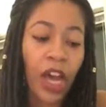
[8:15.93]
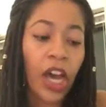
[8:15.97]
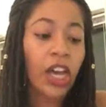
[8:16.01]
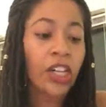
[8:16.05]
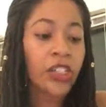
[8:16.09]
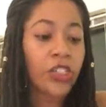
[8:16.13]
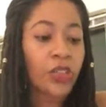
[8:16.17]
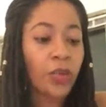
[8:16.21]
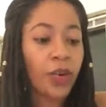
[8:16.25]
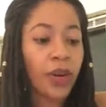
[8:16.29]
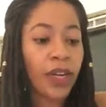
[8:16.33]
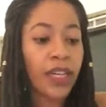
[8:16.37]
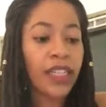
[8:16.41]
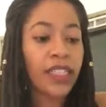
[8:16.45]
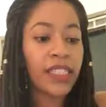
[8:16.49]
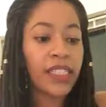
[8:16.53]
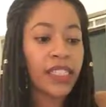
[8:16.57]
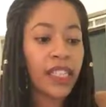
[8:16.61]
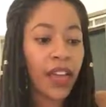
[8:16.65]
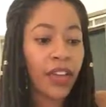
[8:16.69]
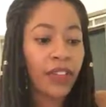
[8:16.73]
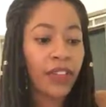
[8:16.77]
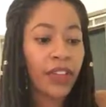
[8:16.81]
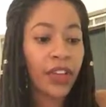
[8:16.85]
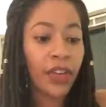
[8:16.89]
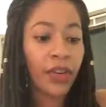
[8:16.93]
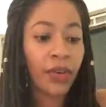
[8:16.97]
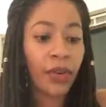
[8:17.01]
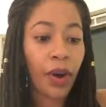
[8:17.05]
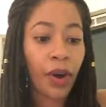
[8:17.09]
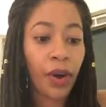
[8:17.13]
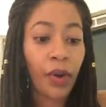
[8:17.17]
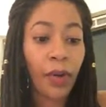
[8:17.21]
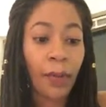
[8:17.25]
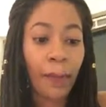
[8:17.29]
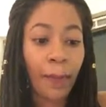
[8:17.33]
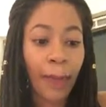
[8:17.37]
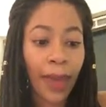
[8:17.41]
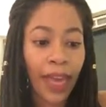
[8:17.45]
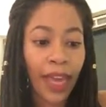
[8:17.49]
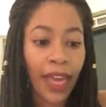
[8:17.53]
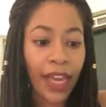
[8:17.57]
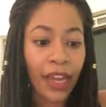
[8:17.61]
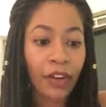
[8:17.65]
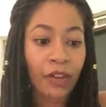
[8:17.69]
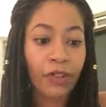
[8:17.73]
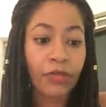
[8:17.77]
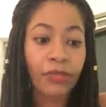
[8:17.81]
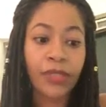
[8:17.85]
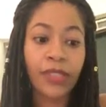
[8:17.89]
A 27-year-old
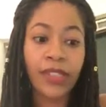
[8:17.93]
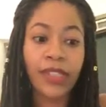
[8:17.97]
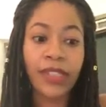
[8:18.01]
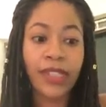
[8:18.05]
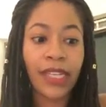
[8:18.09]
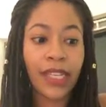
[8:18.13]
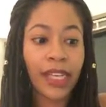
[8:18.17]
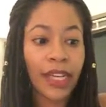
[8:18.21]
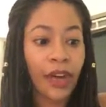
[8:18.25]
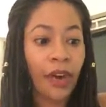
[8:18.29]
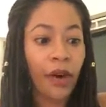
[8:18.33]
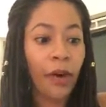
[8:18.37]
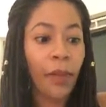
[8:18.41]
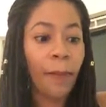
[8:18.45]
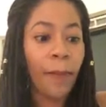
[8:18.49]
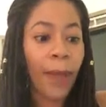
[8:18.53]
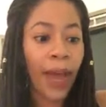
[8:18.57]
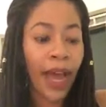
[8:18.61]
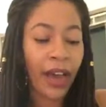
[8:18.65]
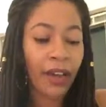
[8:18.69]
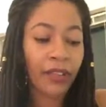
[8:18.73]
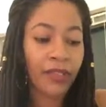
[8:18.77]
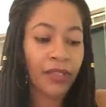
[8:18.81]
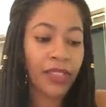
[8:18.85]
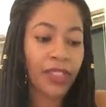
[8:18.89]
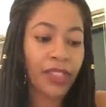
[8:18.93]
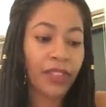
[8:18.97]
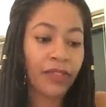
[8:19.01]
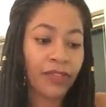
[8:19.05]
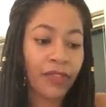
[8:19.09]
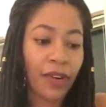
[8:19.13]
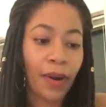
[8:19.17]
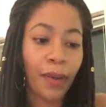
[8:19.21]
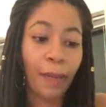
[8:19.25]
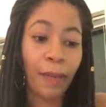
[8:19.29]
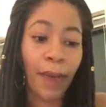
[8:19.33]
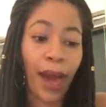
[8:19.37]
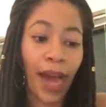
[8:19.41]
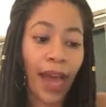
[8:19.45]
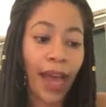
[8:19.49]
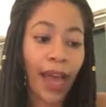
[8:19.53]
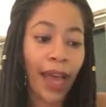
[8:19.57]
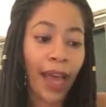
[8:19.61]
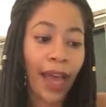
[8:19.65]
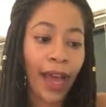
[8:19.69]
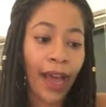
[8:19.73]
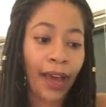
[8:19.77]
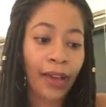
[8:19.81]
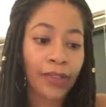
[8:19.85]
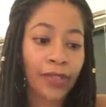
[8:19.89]
man who's still bouncing from my
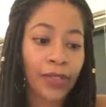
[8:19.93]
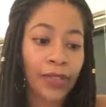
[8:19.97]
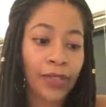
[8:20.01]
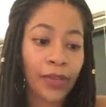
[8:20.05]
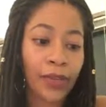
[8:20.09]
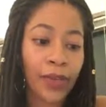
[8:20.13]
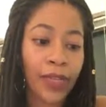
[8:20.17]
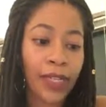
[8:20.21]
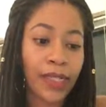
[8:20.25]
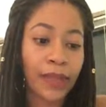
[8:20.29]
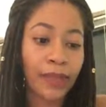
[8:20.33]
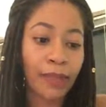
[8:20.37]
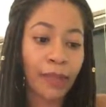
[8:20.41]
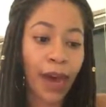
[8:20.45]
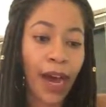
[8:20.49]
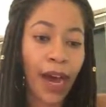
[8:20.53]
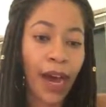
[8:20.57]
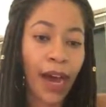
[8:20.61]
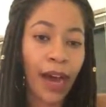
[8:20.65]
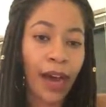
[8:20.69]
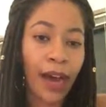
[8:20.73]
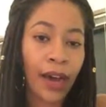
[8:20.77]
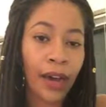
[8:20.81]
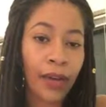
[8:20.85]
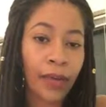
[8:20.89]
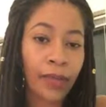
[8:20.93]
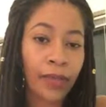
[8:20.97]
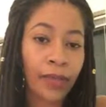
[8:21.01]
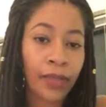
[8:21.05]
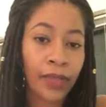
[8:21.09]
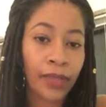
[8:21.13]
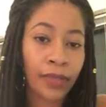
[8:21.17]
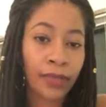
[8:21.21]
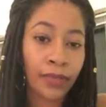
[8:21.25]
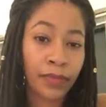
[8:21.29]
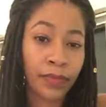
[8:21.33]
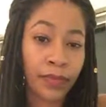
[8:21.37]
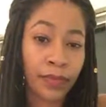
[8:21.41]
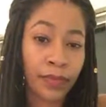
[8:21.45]
house to his mom's,